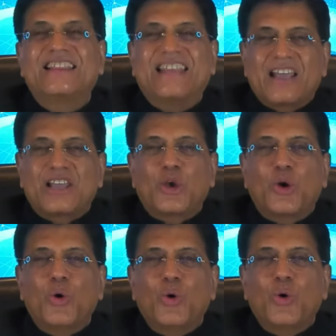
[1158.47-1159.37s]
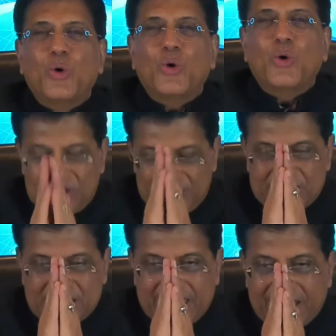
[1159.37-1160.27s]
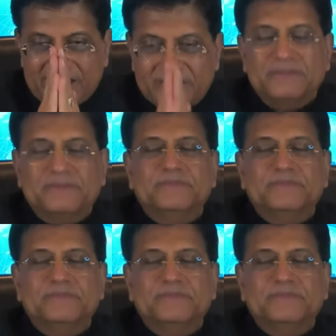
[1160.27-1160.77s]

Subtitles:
Thank you. Namaste.